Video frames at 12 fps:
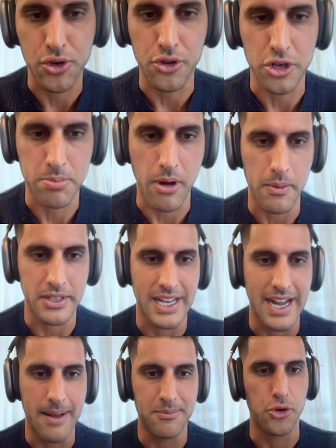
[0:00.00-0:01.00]
sure there are probably
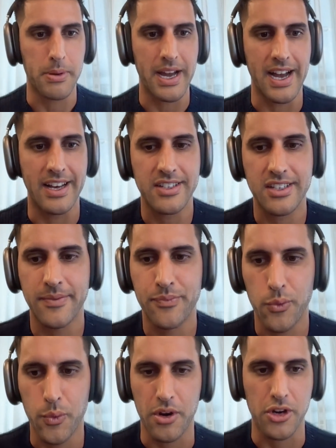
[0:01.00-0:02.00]
times in your past
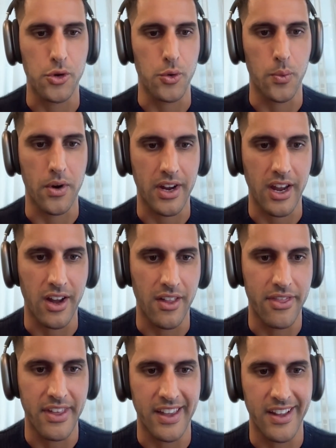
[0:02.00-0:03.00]
where you were working
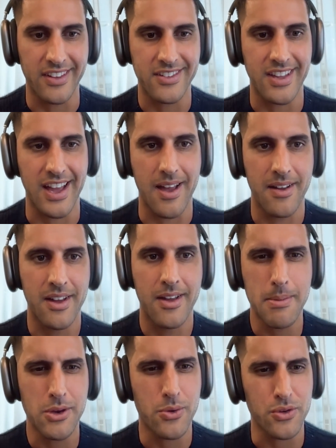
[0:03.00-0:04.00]
on things that
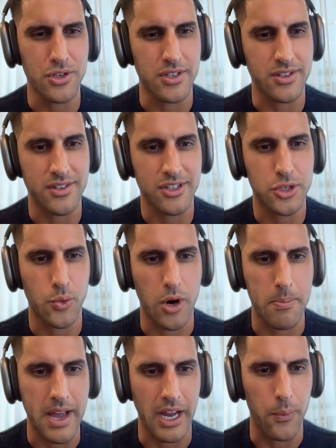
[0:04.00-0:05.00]
maybe you were just
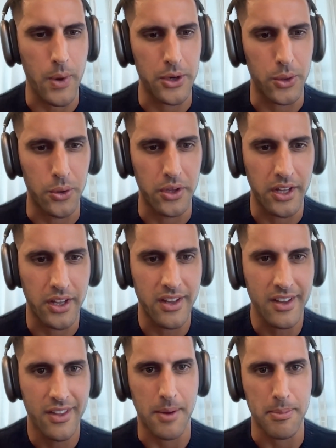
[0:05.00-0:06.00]
square pegging around bowling,
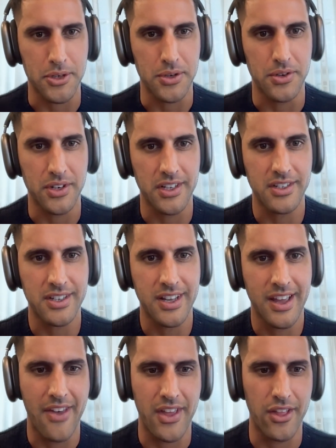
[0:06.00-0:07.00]
those
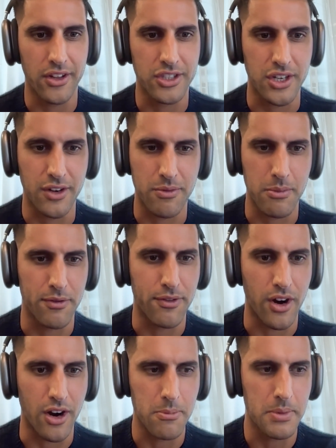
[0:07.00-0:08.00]
opportunities, and they looked good from
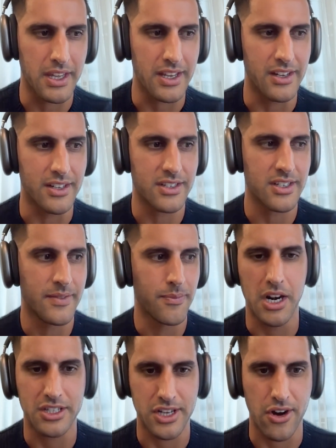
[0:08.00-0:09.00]
afar because
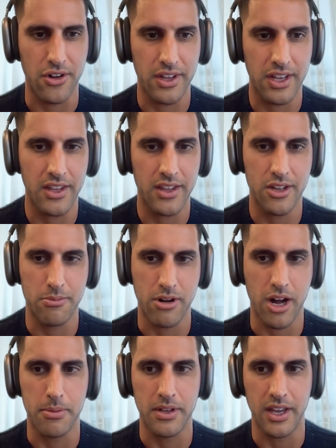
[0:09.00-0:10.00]
monetarily, they're
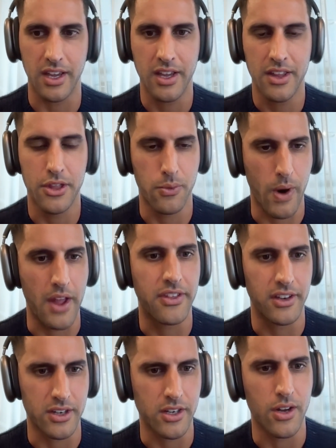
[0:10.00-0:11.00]
probably the right
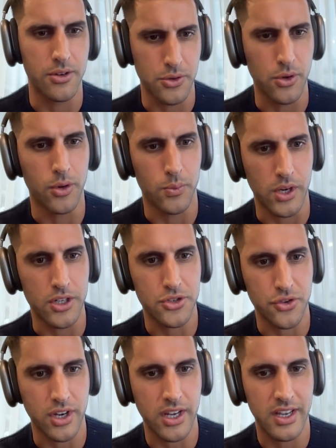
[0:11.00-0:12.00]
thing to go do on Wall
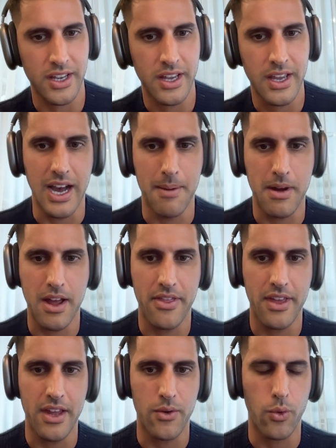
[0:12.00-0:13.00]
Street.
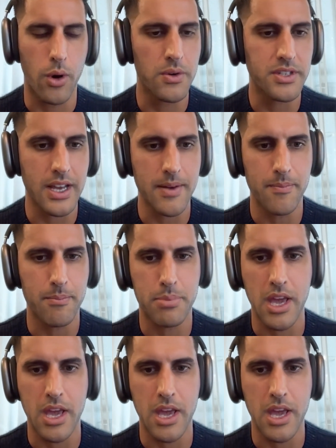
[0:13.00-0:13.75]
And then what was that